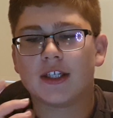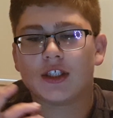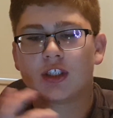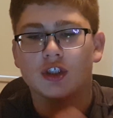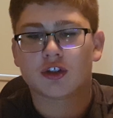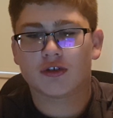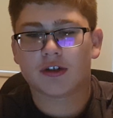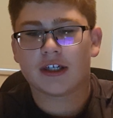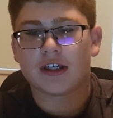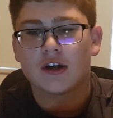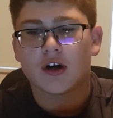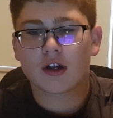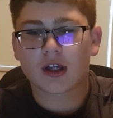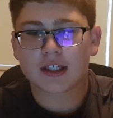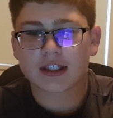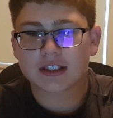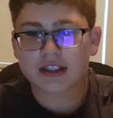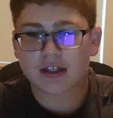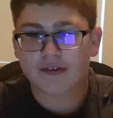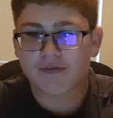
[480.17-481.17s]
screen, all
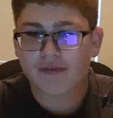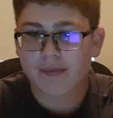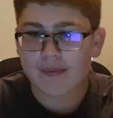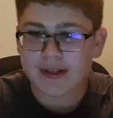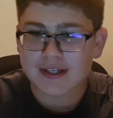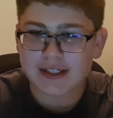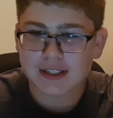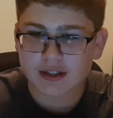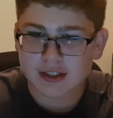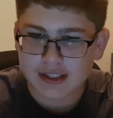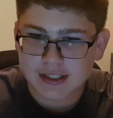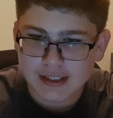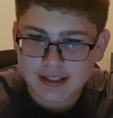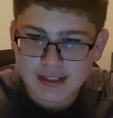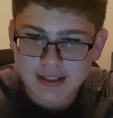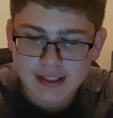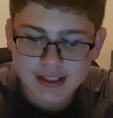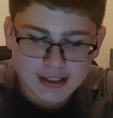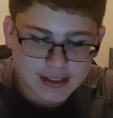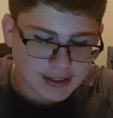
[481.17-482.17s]
that stuff from the Series
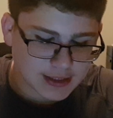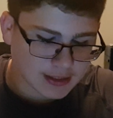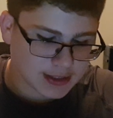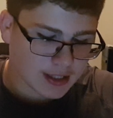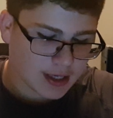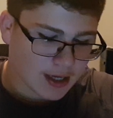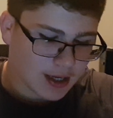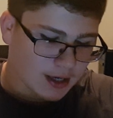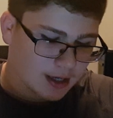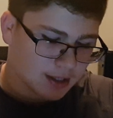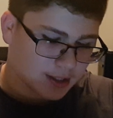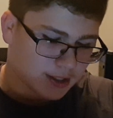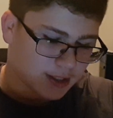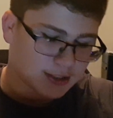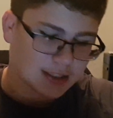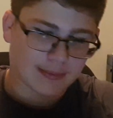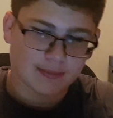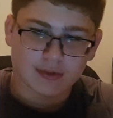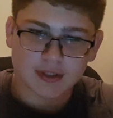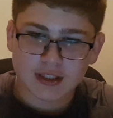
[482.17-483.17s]
6.
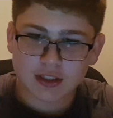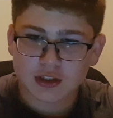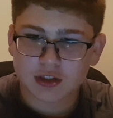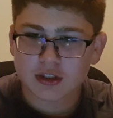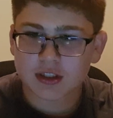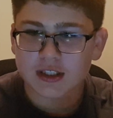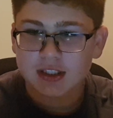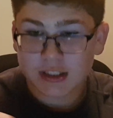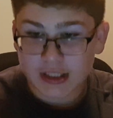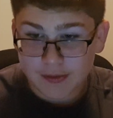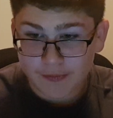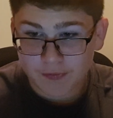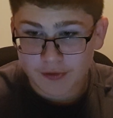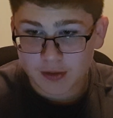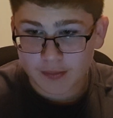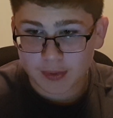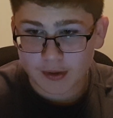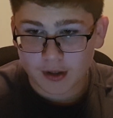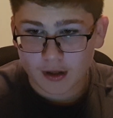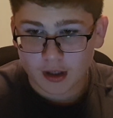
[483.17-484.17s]
Same sensors, except for the
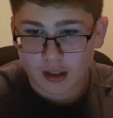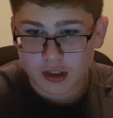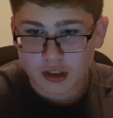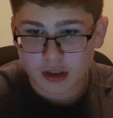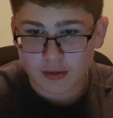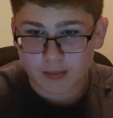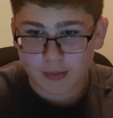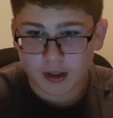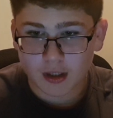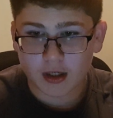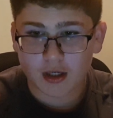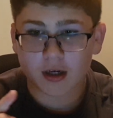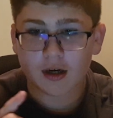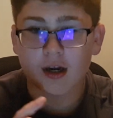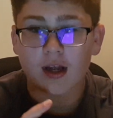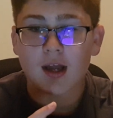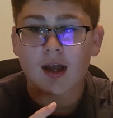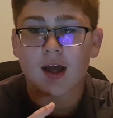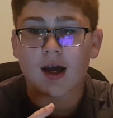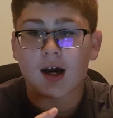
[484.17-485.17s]
blood oxygen monitor.
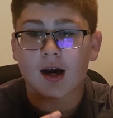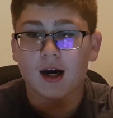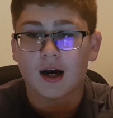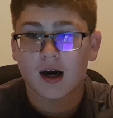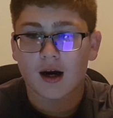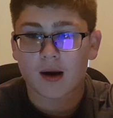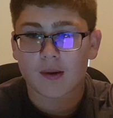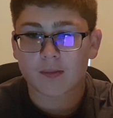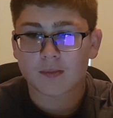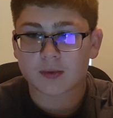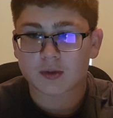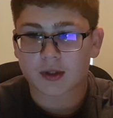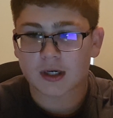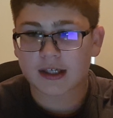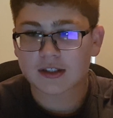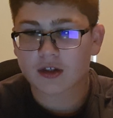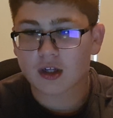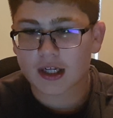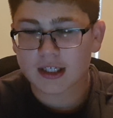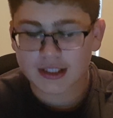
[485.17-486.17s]
So it has
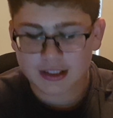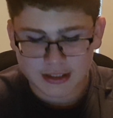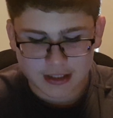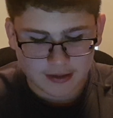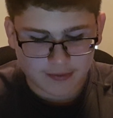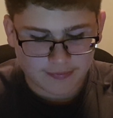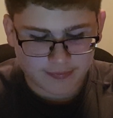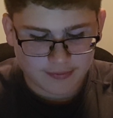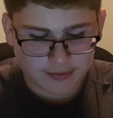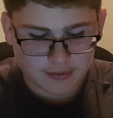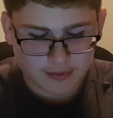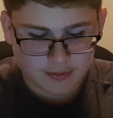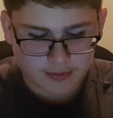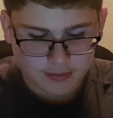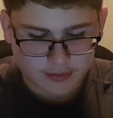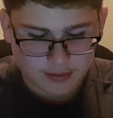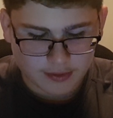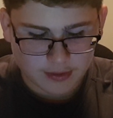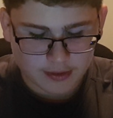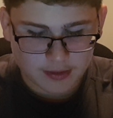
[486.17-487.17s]
all that stuff
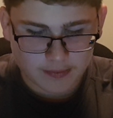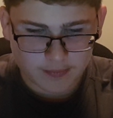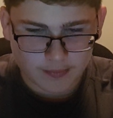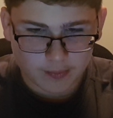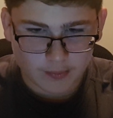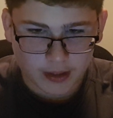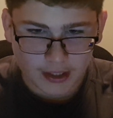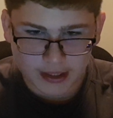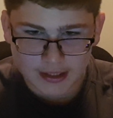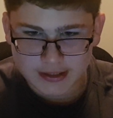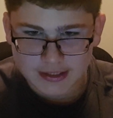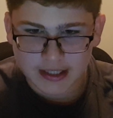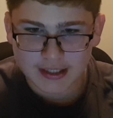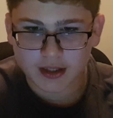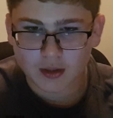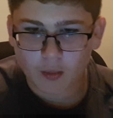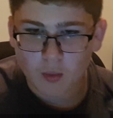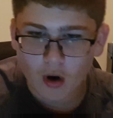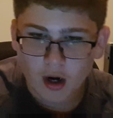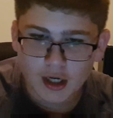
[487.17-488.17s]
inside
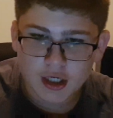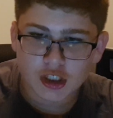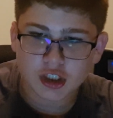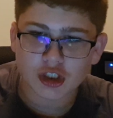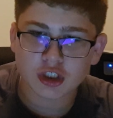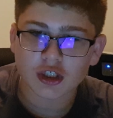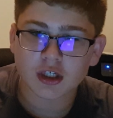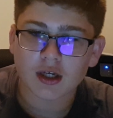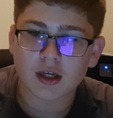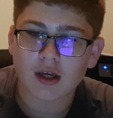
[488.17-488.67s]
the watch,